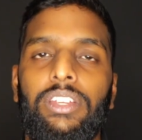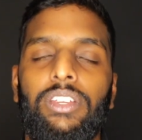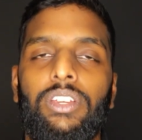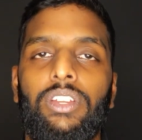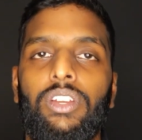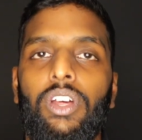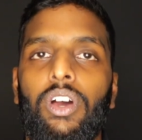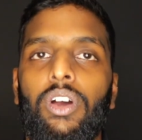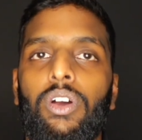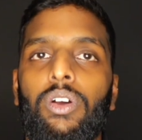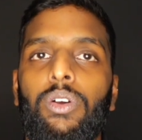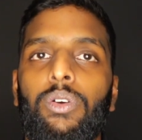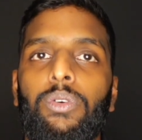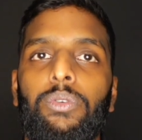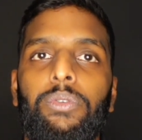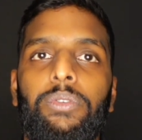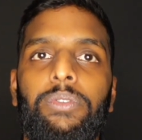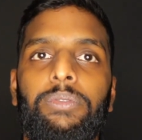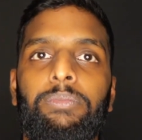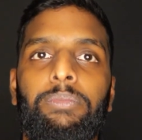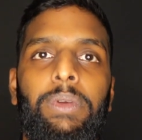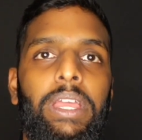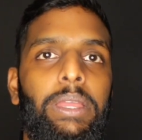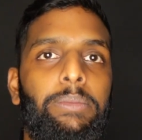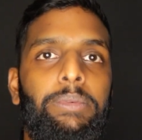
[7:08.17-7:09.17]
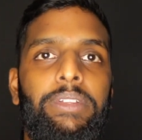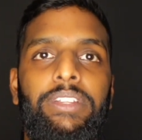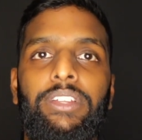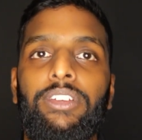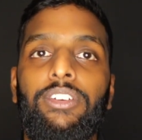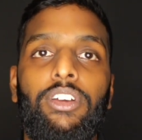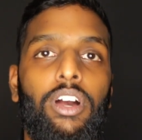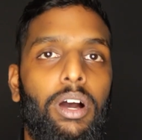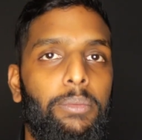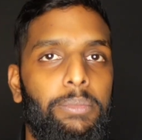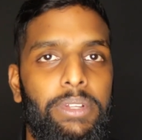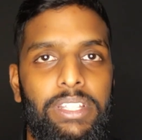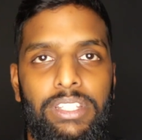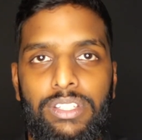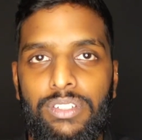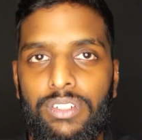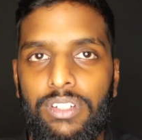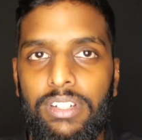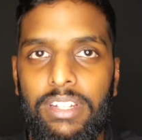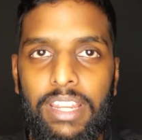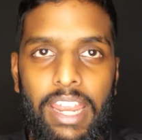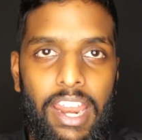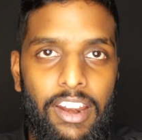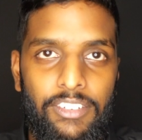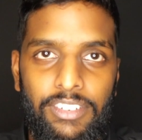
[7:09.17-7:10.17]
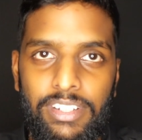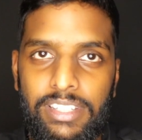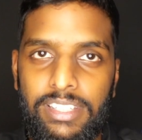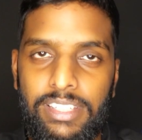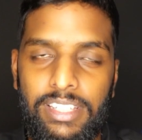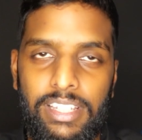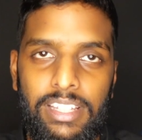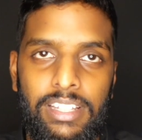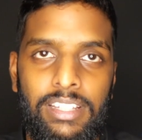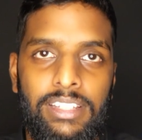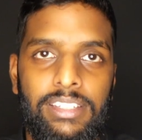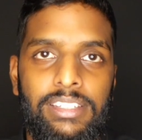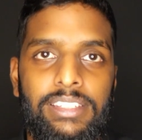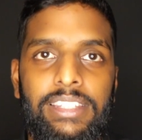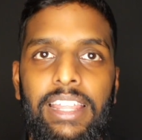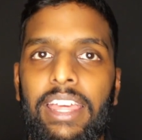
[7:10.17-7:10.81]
You know, maybe you come into inheritance.